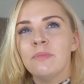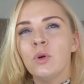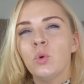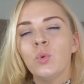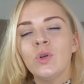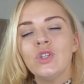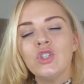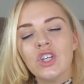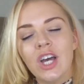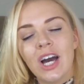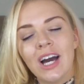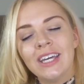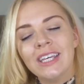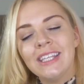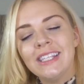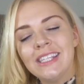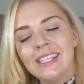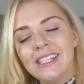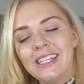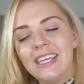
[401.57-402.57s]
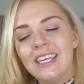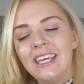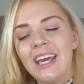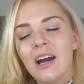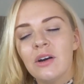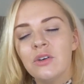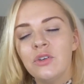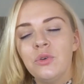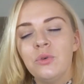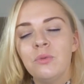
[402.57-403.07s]
which I can see
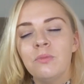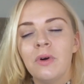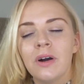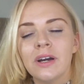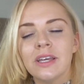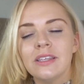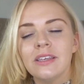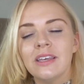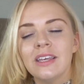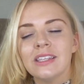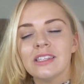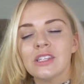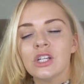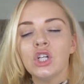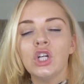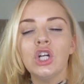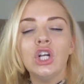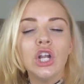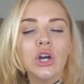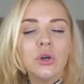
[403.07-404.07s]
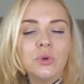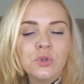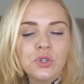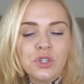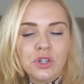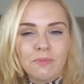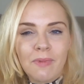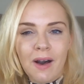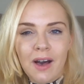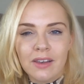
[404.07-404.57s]
how you might, it's close
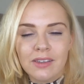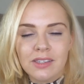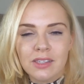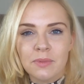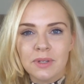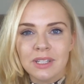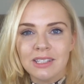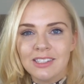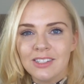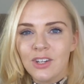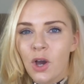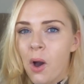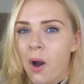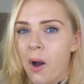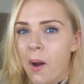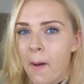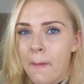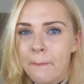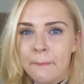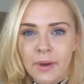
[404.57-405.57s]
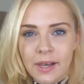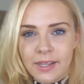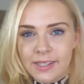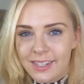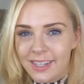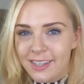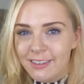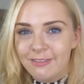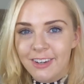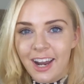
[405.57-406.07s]
to musk, but it's not a
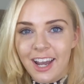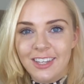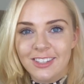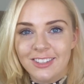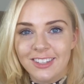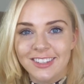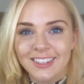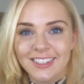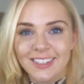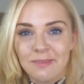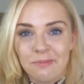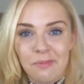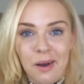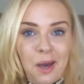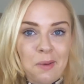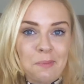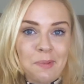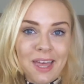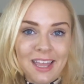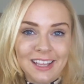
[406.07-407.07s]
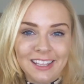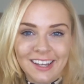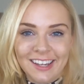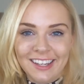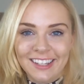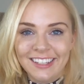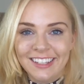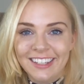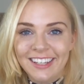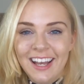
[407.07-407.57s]
musky fragrance in my
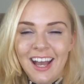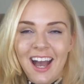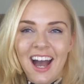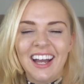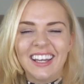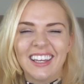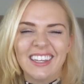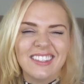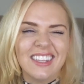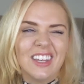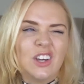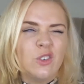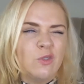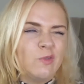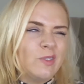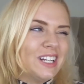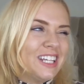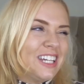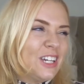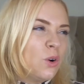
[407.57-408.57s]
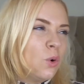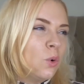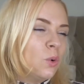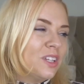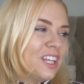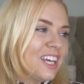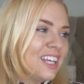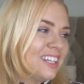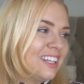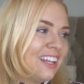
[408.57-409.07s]
opinion. I guess they can't really call
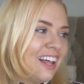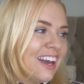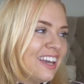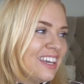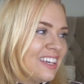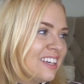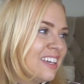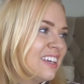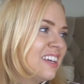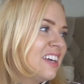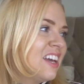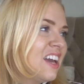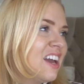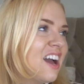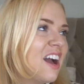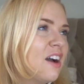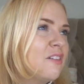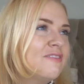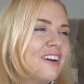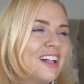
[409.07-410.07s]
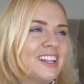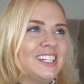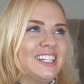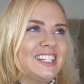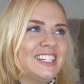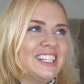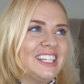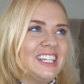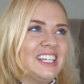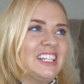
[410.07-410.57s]
it like
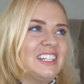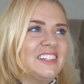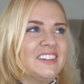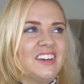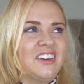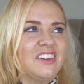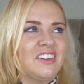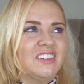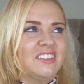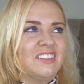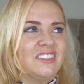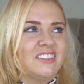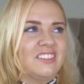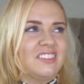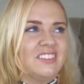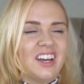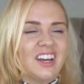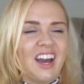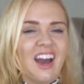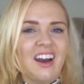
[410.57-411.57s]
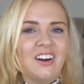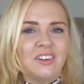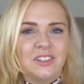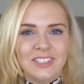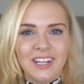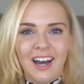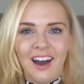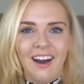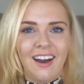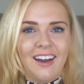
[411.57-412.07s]
Valentino
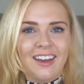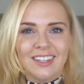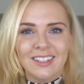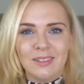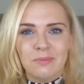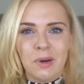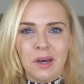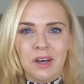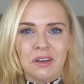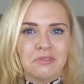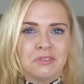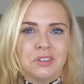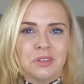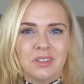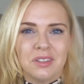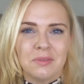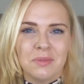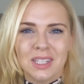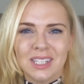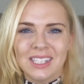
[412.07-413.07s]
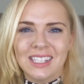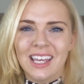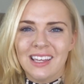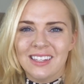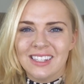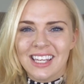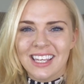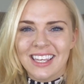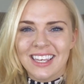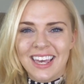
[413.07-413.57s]
aldehyde perfume. I mean, it
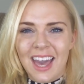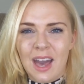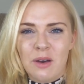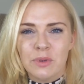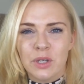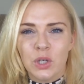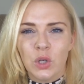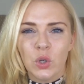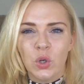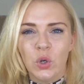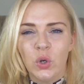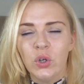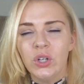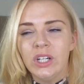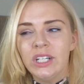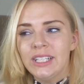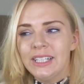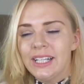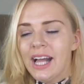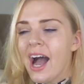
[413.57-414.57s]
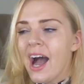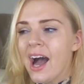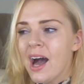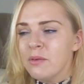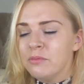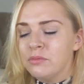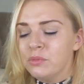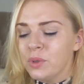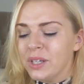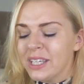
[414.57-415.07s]
sounds like a chemical.
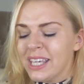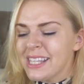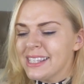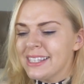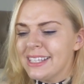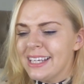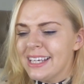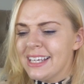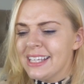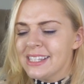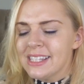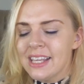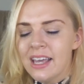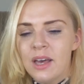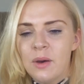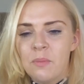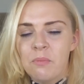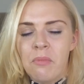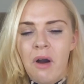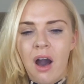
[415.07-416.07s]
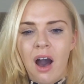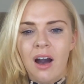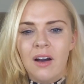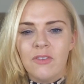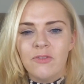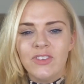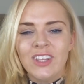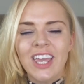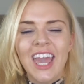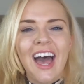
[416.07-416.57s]
Well, I guess it is. But
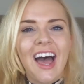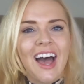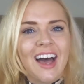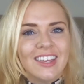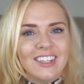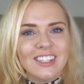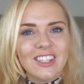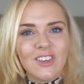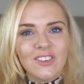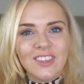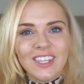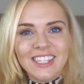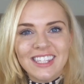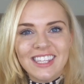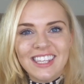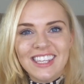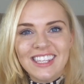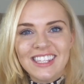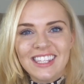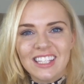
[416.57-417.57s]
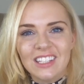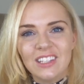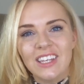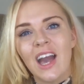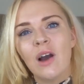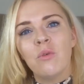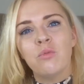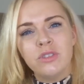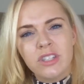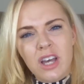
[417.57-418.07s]
yeah, so this is,
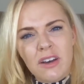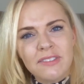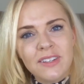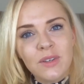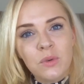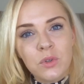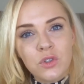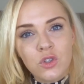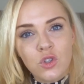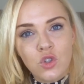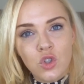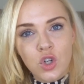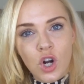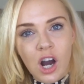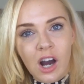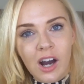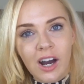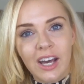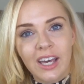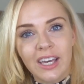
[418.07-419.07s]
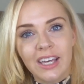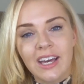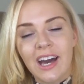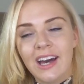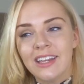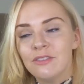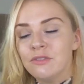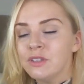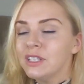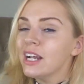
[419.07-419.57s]
yeah, definitely one to try.
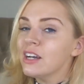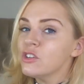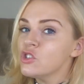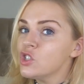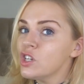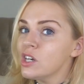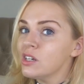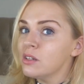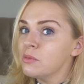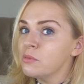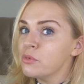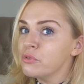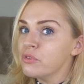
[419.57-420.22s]
And if you like Chanel No.